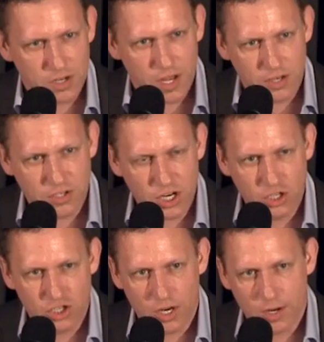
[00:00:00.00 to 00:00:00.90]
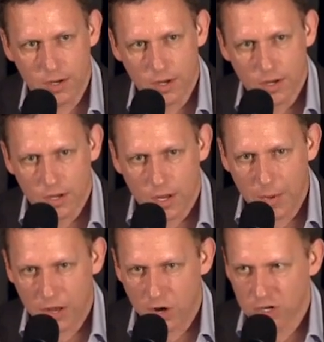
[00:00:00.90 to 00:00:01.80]
in teaching
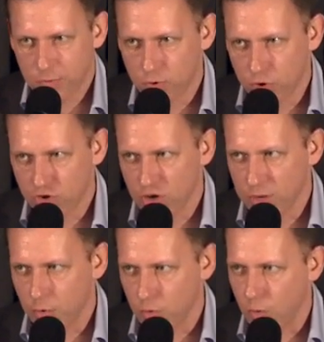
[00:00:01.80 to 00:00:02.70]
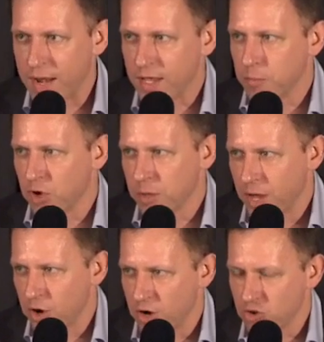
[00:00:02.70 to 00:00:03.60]
about entrepreneurship or writing a book
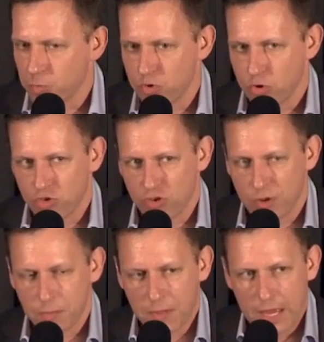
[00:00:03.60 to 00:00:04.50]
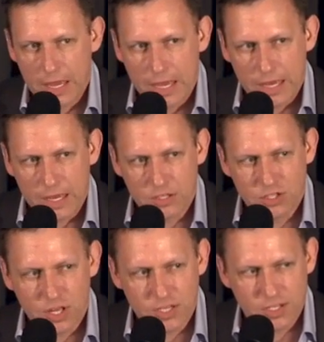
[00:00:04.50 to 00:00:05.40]
about entrepreneurship
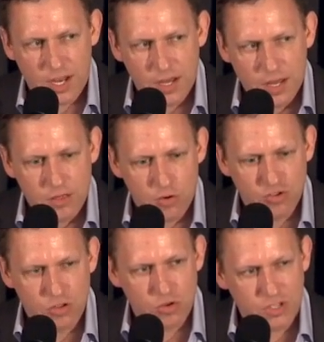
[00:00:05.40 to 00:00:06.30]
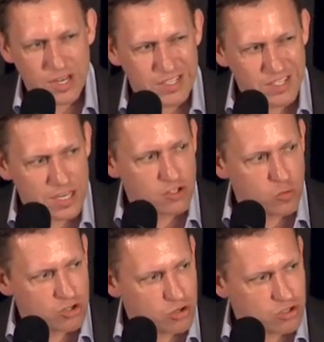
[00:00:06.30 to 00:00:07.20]
is that there's a sense in
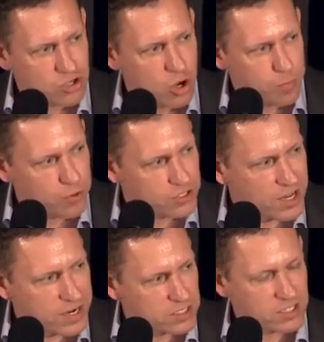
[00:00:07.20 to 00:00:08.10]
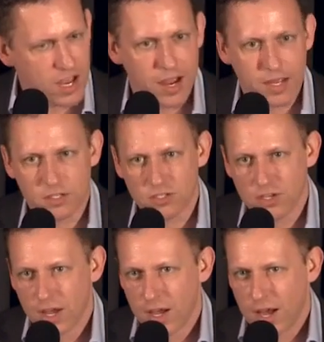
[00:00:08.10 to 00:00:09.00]
which there's no precise science
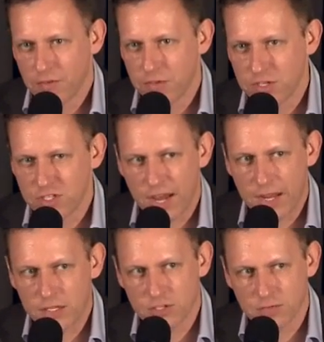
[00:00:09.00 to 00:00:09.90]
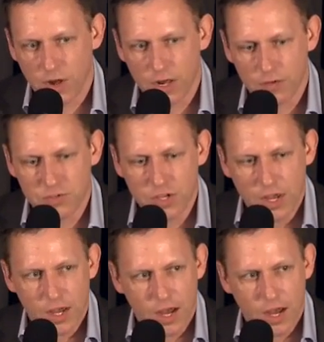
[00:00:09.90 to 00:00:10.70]
of this. Science involves,